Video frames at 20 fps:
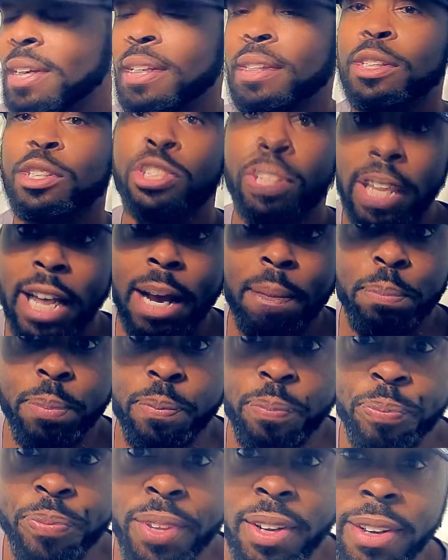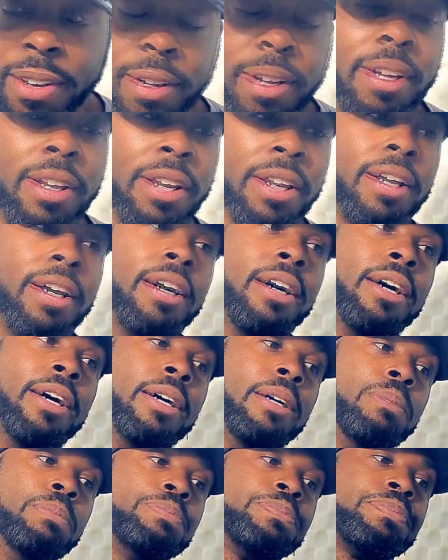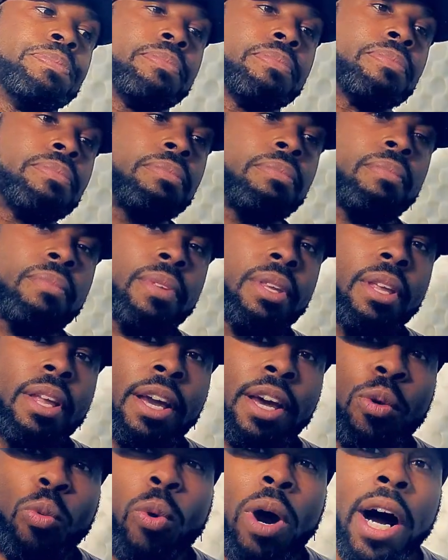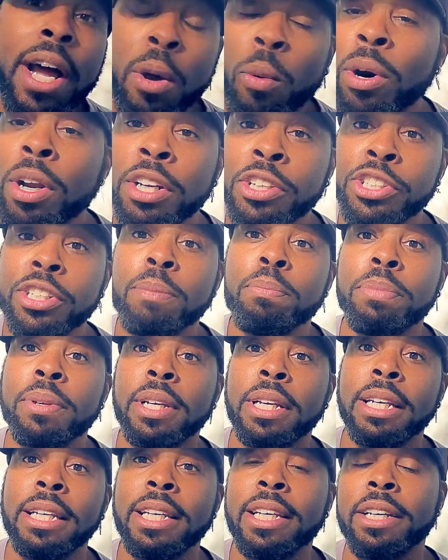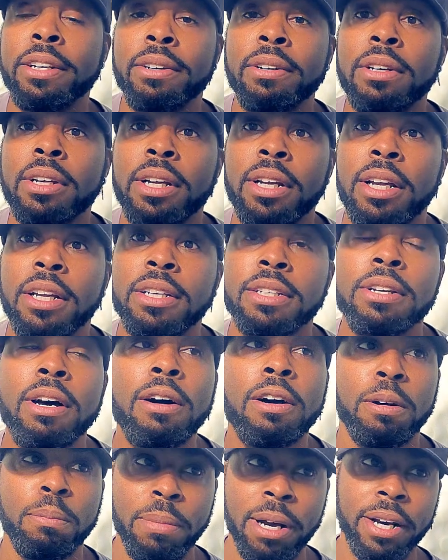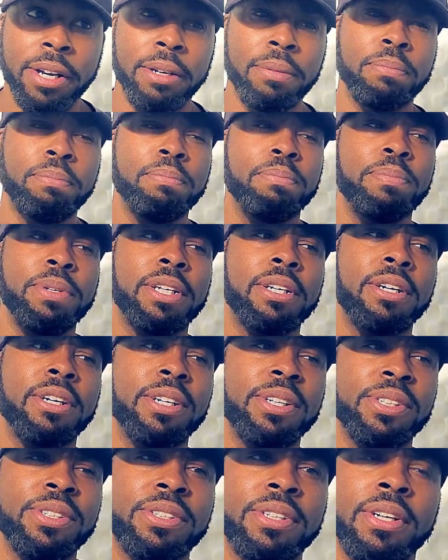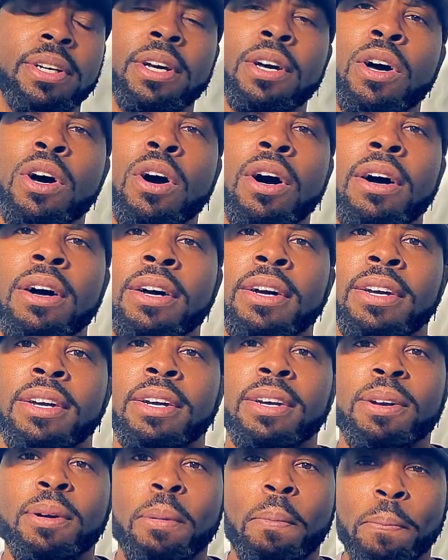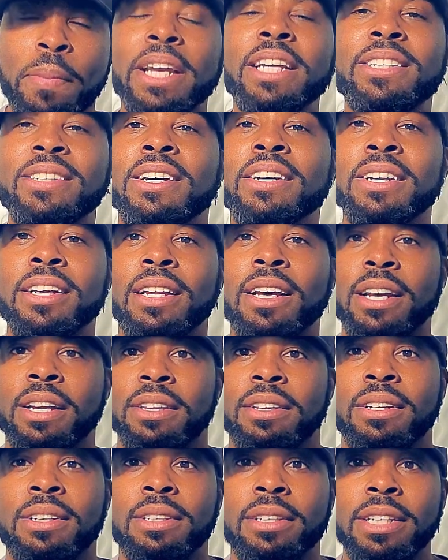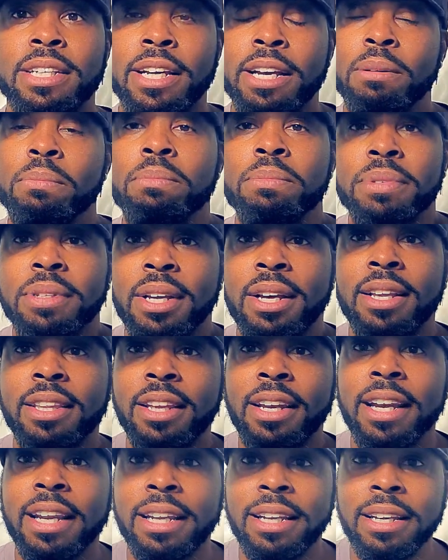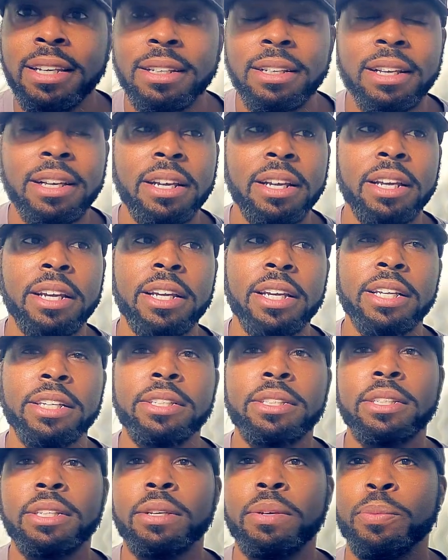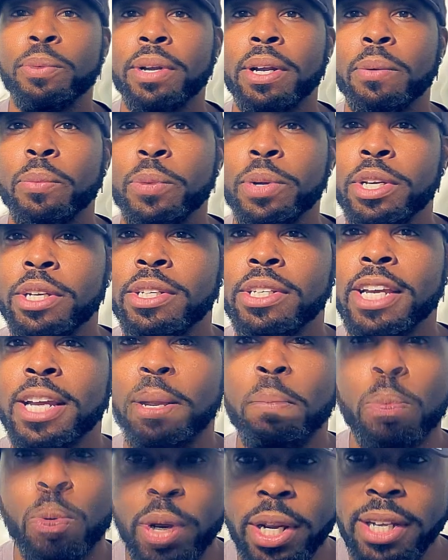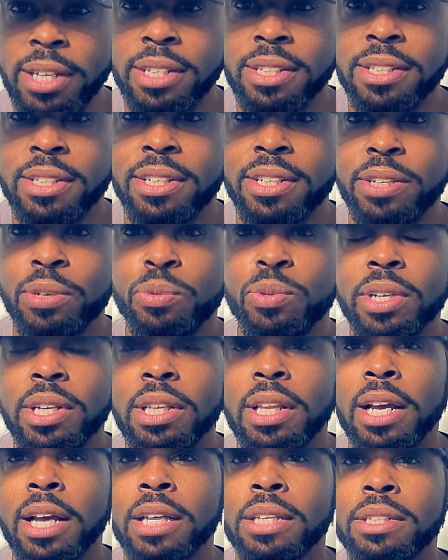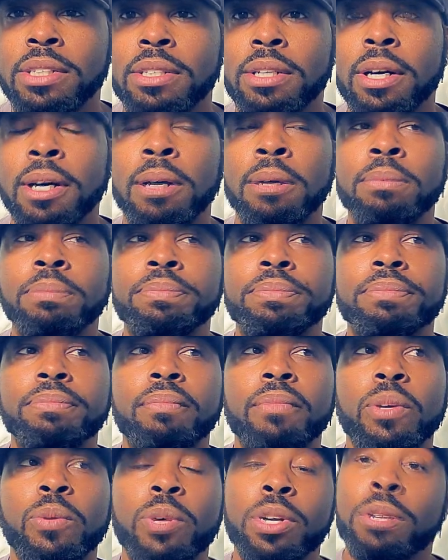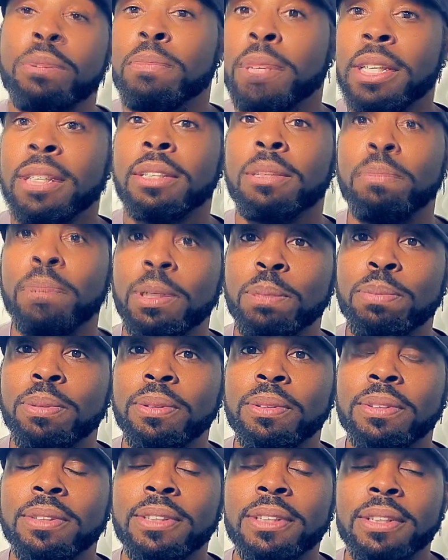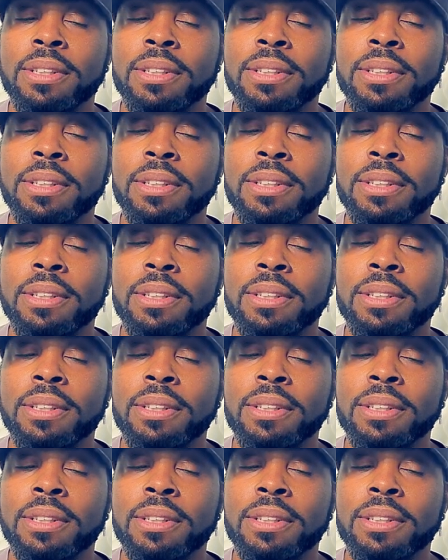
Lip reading: the slap, okay, and why I want to jump in here and talk about it. Because based on a lot of the DMs that I get, it's when you take breaks, you realize what you mean to people.